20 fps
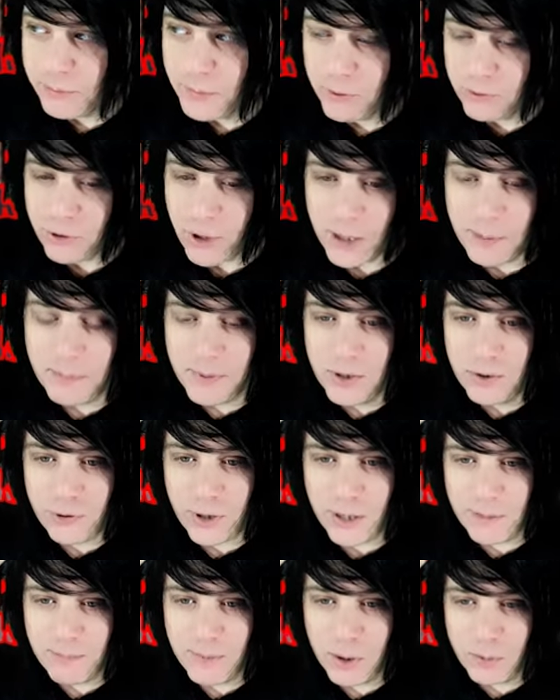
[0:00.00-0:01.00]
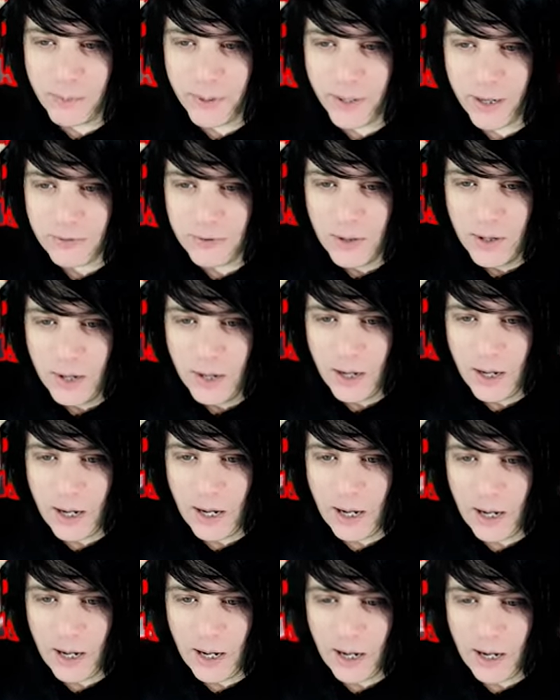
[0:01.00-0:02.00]
trying to mute me, guys.
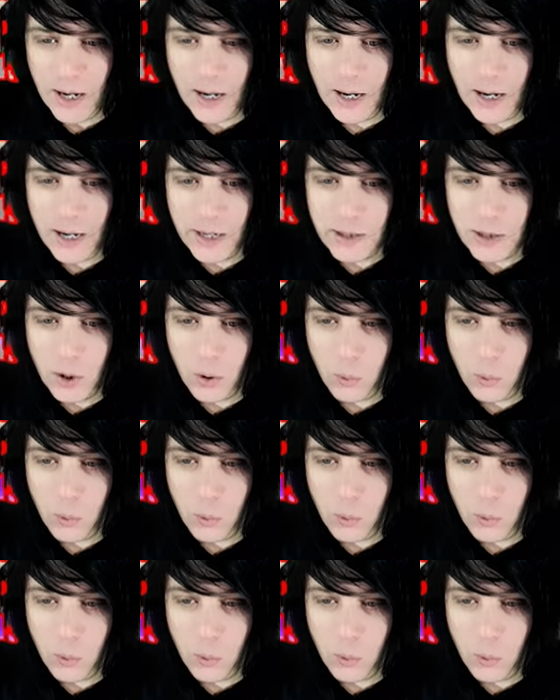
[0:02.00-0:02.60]
Yo. Look